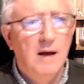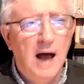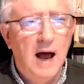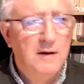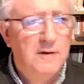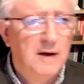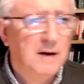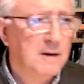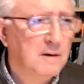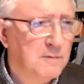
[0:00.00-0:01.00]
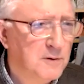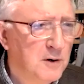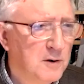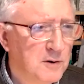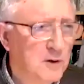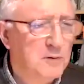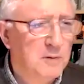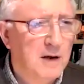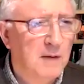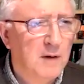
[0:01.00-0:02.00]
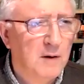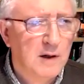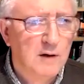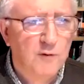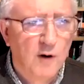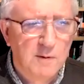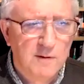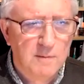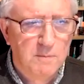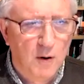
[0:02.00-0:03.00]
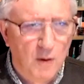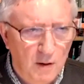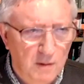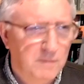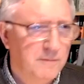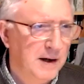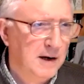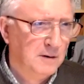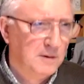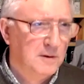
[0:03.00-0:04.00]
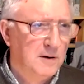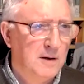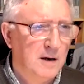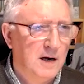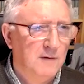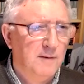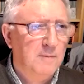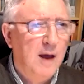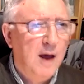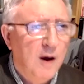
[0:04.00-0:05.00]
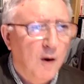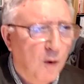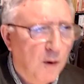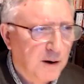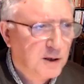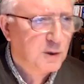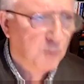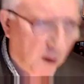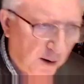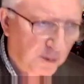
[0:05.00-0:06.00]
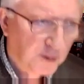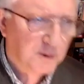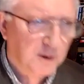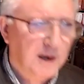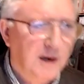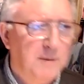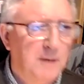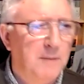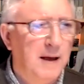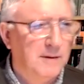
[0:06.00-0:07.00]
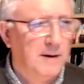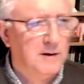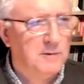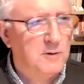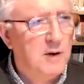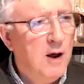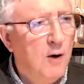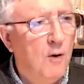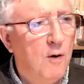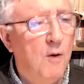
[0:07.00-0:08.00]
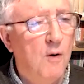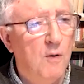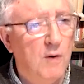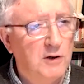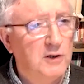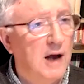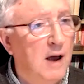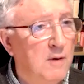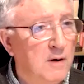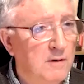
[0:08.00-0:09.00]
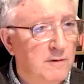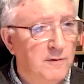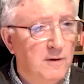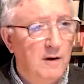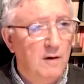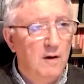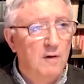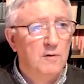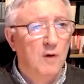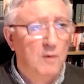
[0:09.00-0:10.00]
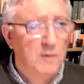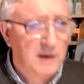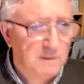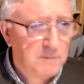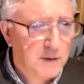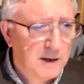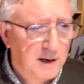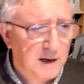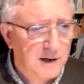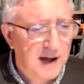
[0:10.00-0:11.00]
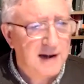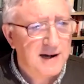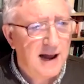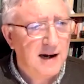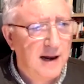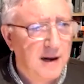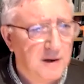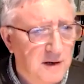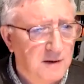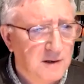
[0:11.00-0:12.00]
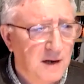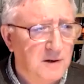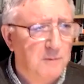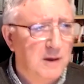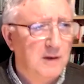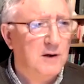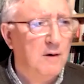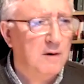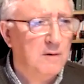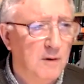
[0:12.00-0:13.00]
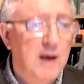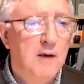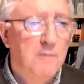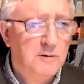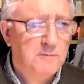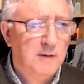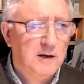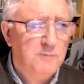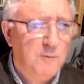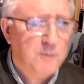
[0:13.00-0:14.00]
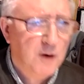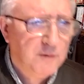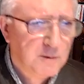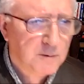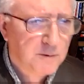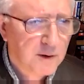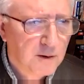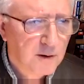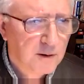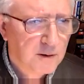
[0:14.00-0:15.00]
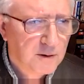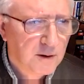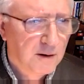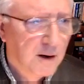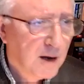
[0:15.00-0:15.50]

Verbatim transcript: Either it, Zeus would come down in the form of a bull, very inconsiderate of him, or a swan, which was a little bit better, I suppose, or, or, or a shower of, uh, of gold. He impregnated Danae as, as, as, with a shower of gold, which was much more profitable for the girl concerned.